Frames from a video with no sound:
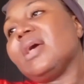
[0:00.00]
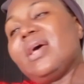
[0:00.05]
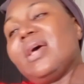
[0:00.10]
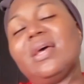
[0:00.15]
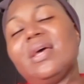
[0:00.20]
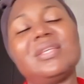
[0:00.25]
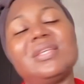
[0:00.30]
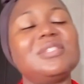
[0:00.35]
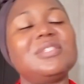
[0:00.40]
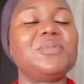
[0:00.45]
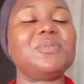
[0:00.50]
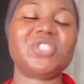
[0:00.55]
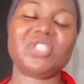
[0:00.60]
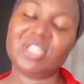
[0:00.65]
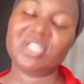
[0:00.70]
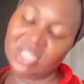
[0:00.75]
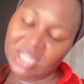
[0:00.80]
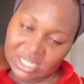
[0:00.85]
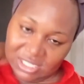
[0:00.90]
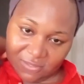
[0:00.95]
especially
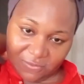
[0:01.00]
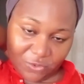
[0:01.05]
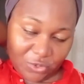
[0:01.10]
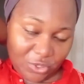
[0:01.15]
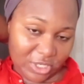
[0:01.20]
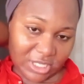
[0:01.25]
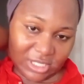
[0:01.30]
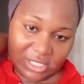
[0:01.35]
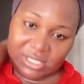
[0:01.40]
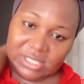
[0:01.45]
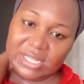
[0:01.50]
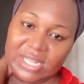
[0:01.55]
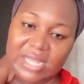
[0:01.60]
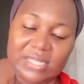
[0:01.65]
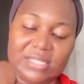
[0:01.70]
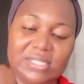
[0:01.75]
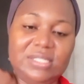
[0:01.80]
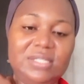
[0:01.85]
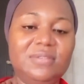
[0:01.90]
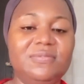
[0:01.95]
exfoliating
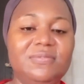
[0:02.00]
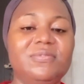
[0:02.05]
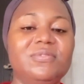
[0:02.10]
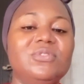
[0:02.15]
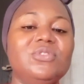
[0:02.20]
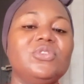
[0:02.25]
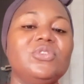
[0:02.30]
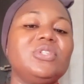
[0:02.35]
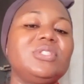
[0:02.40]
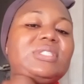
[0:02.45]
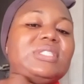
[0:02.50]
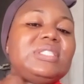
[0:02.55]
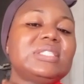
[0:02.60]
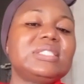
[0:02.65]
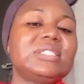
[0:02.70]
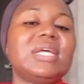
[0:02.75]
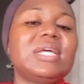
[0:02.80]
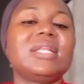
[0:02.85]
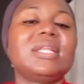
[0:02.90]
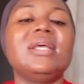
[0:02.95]
active. You
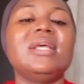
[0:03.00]
understand?